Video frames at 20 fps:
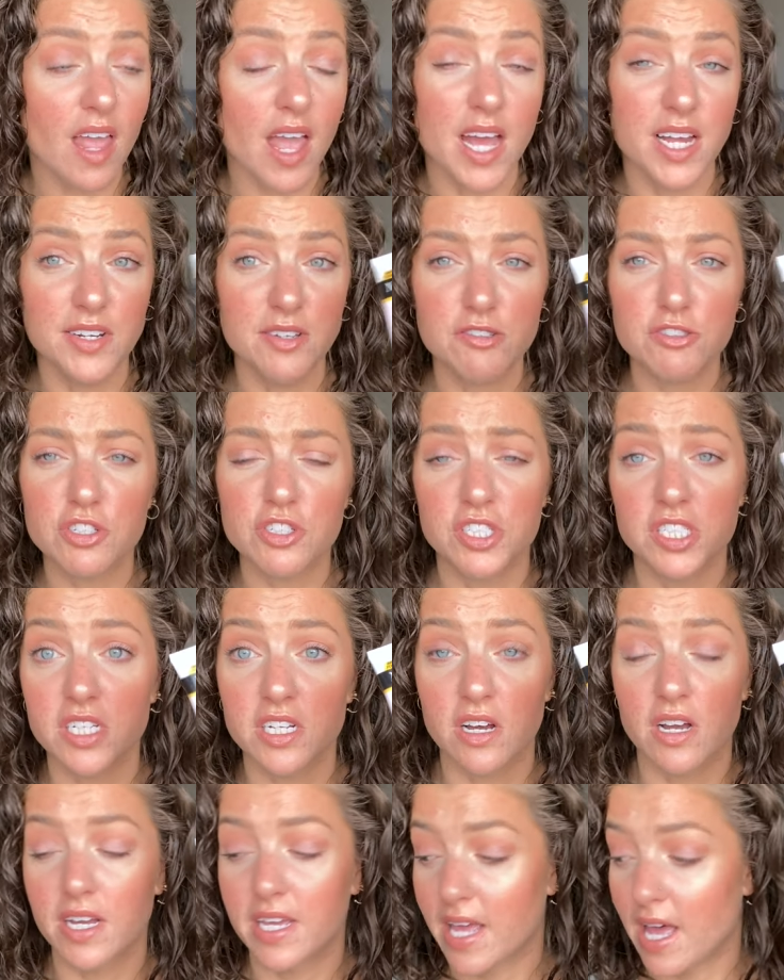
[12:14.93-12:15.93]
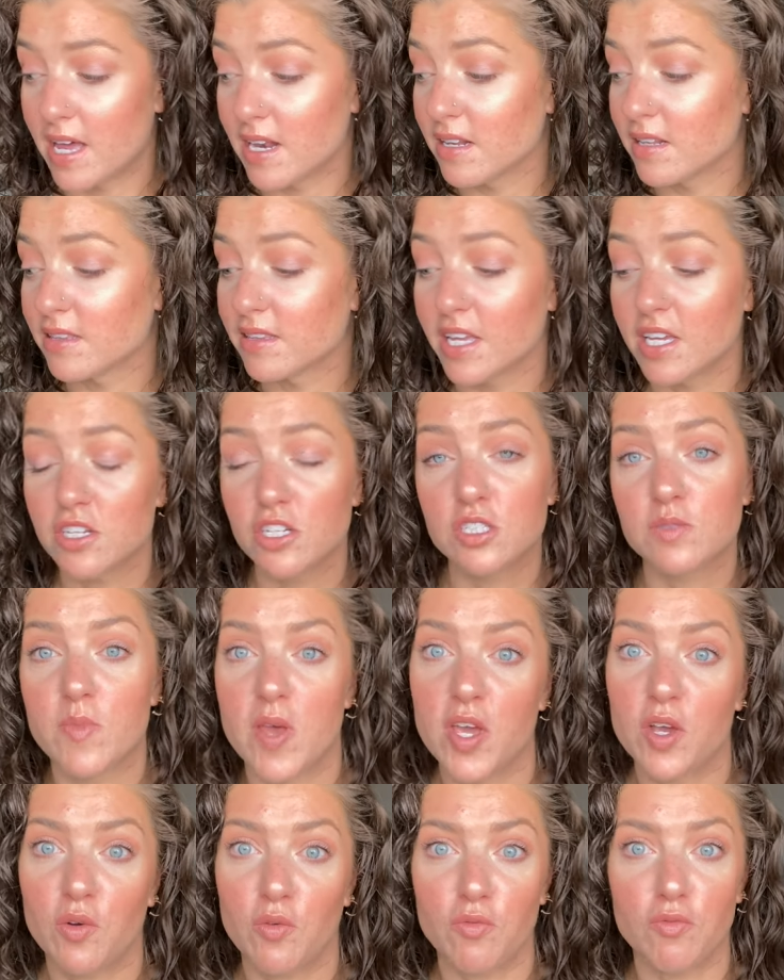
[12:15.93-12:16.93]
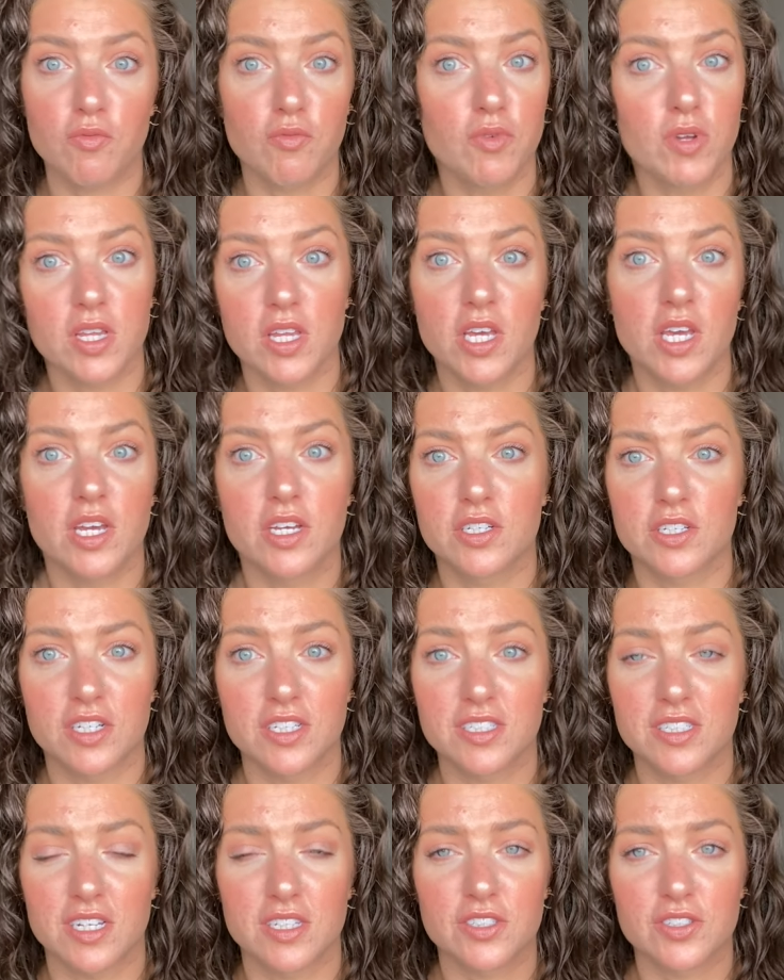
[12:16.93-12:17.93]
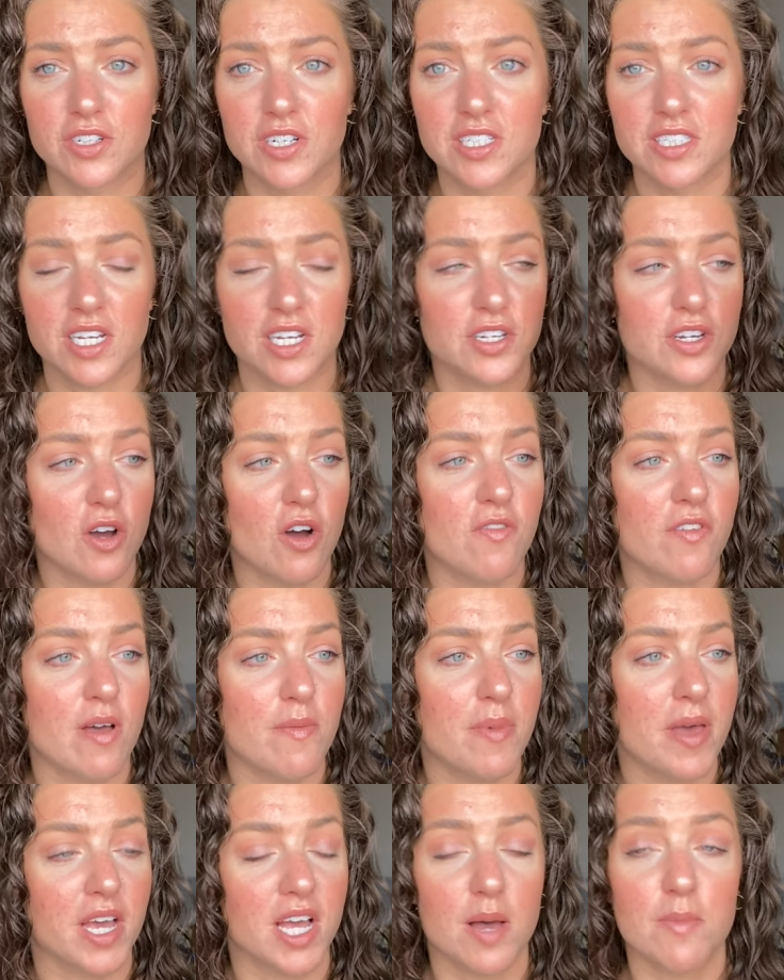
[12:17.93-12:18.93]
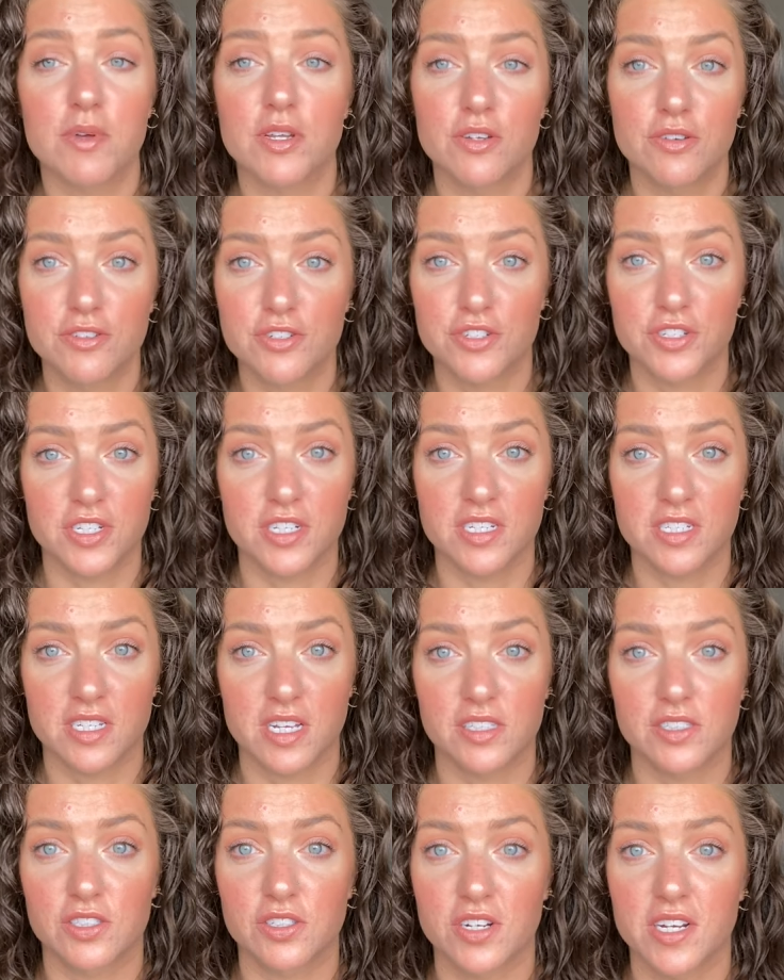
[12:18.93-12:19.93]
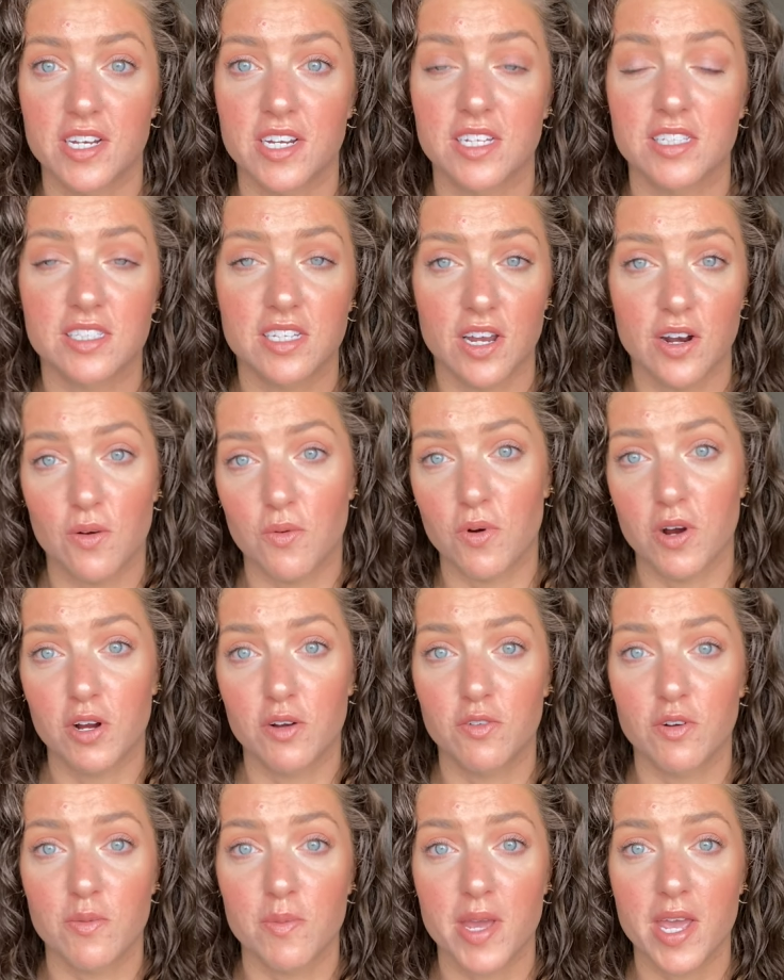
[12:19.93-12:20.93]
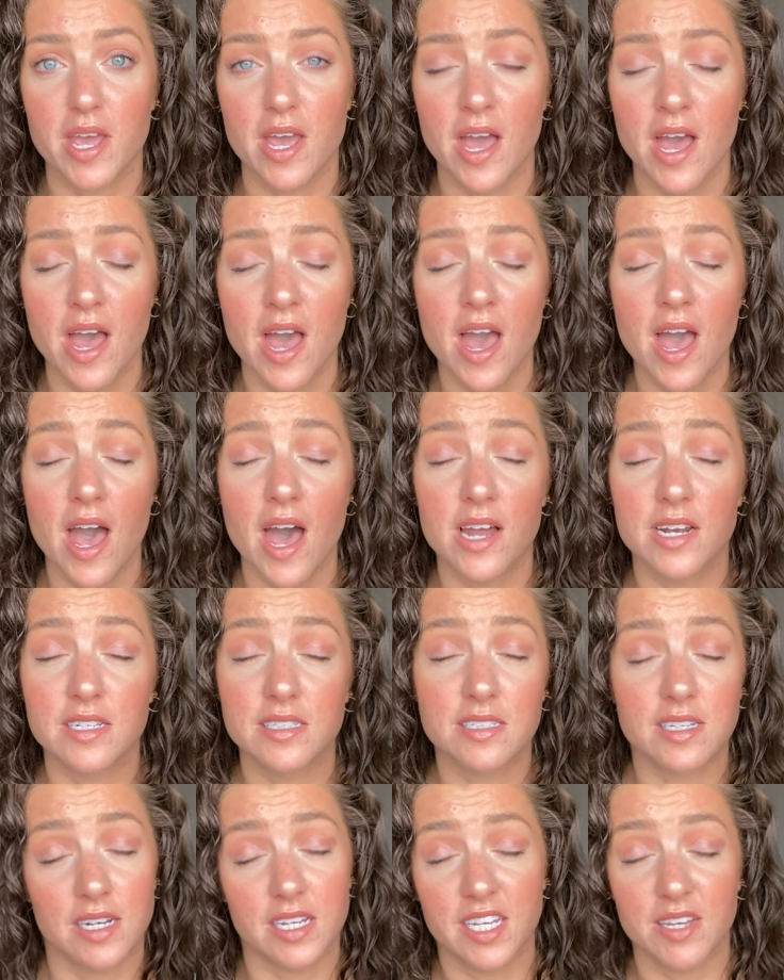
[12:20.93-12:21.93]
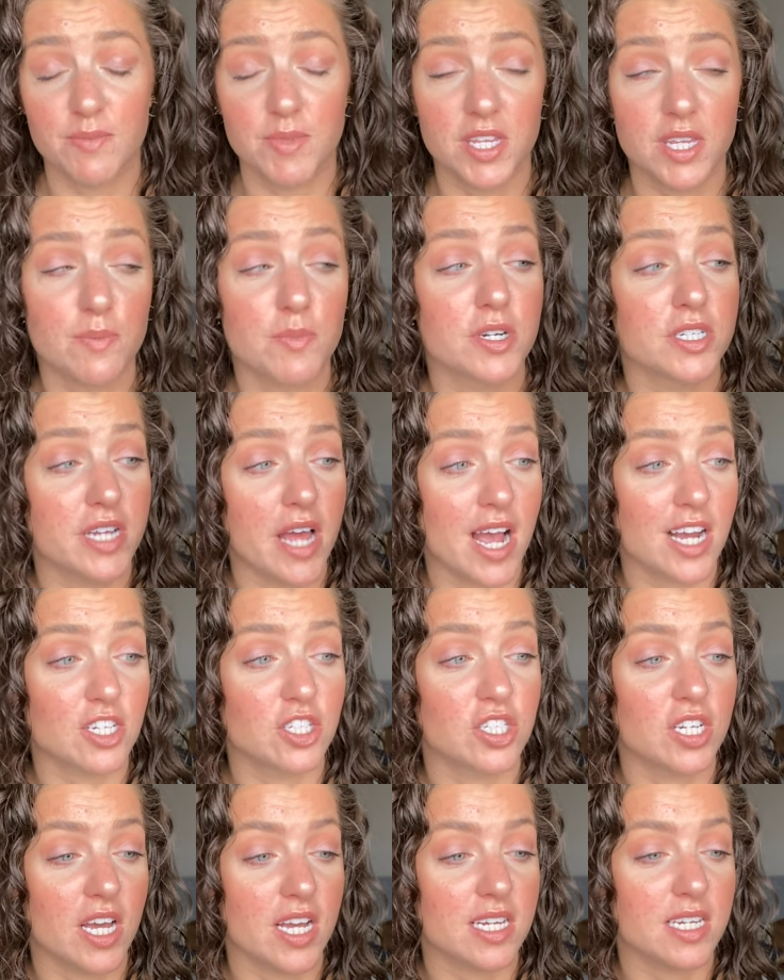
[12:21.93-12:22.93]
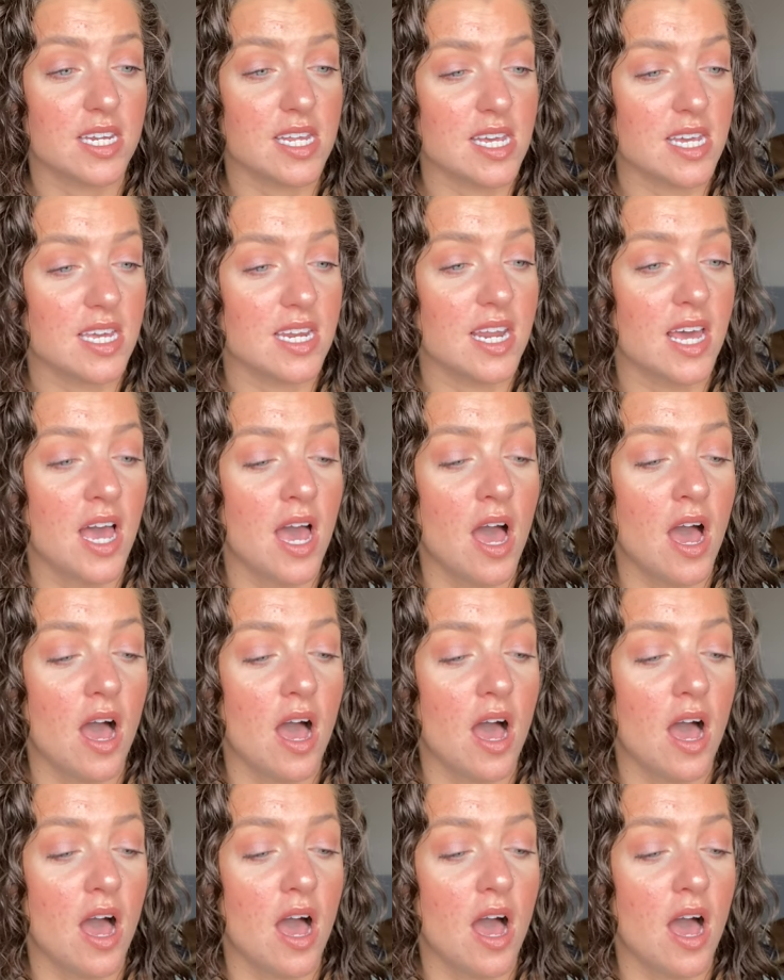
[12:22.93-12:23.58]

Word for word: And Neutrogena, again, they just make really good sunscreens. I know if I pick up a Neutrogena sunscreen, it's gonna work for me and it's gonna give me the protection I need.